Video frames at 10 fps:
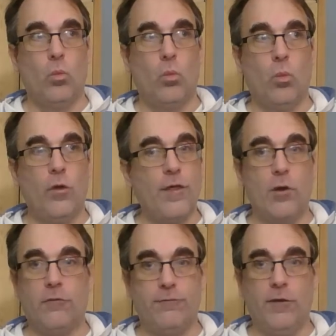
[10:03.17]

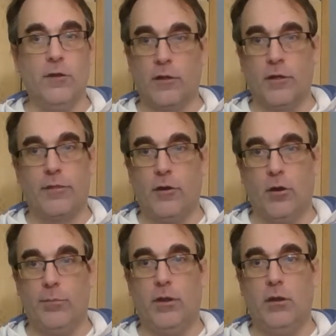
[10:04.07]
without it feeling like
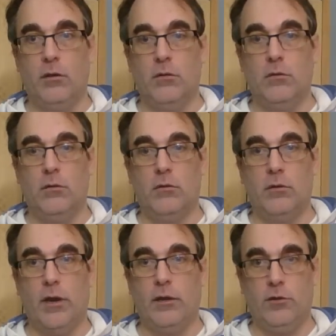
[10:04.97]
therapy.
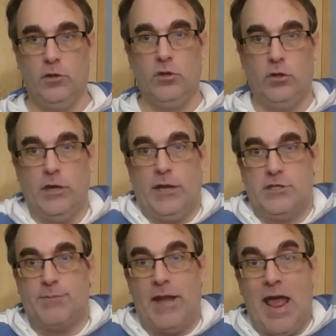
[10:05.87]
Okay? You, you, get to
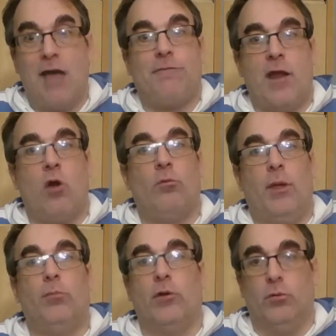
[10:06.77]
spend half an hour with
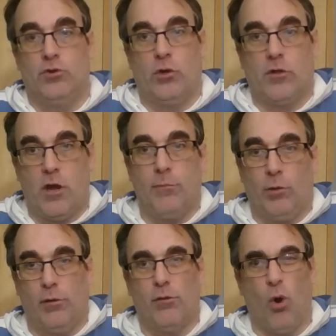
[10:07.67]
people you enjoy the company
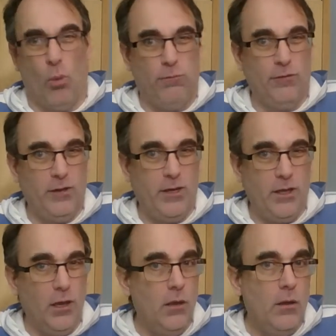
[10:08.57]
with,
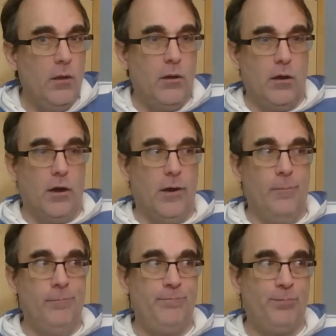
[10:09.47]
hopefully.
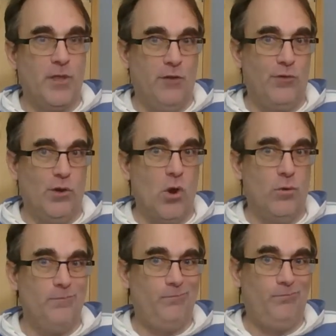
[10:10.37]
Um, and if you
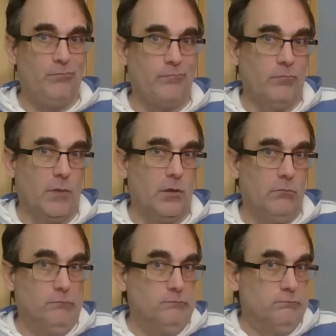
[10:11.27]
don't,
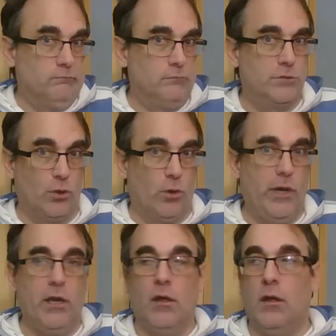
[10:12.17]

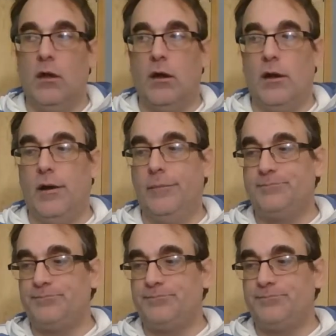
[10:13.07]
sorry. Uh,